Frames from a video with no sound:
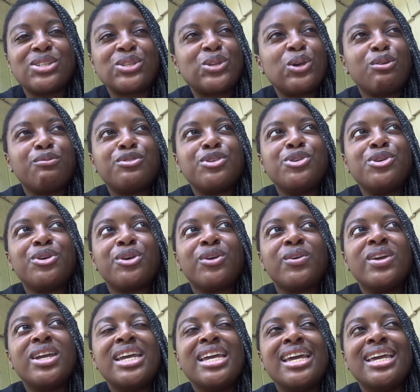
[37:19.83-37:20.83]
And so if
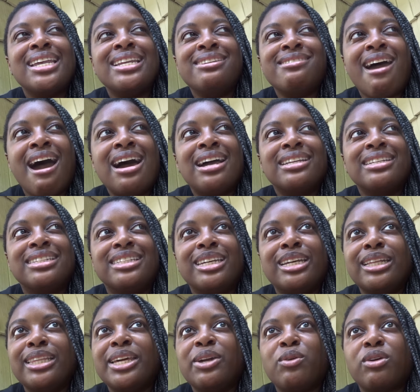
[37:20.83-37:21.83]
you're not
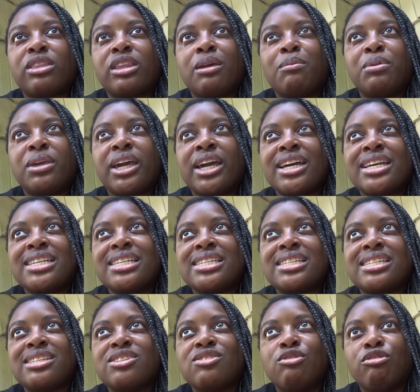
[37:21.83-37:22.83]
dealing with it
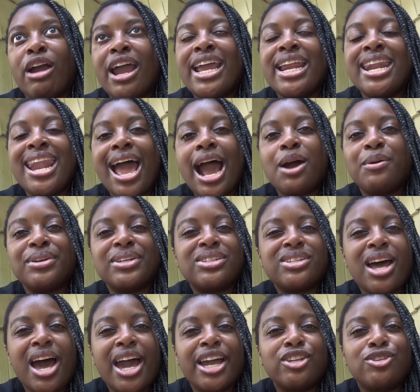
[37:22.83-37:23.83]
because right now
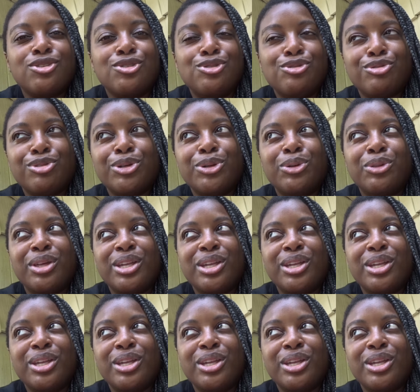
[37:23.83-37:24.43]
it's tied to Drew,